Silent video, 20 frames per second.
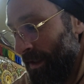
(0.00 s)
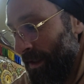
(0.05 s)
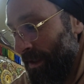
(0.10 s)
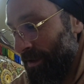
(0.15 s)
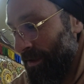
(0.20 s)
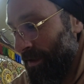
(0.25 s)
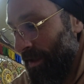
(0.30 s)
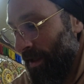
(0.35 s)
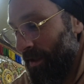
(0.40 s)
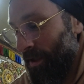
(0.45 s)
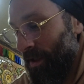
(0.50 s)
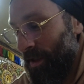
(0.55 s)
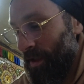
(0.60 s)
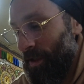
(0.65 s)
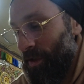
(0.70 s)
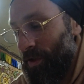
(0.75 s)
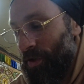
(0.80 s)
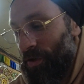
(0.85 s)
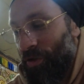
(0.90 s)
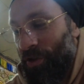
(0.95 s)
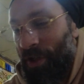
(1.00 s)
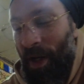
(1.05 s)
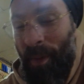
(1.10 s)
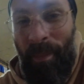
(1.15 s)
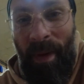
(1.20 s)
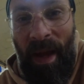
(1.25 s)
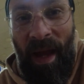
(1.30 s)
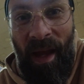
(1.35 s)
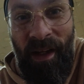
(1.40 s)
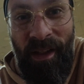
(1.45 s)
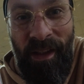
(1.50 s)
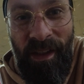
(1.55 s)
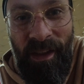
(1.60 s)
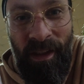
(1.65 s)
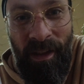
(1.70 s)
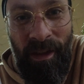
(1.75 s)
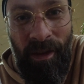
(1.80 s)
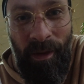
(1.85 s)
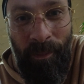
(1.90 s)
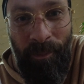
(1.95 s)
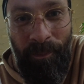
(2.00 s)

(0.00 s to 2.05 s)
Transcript: It's called the shabakli.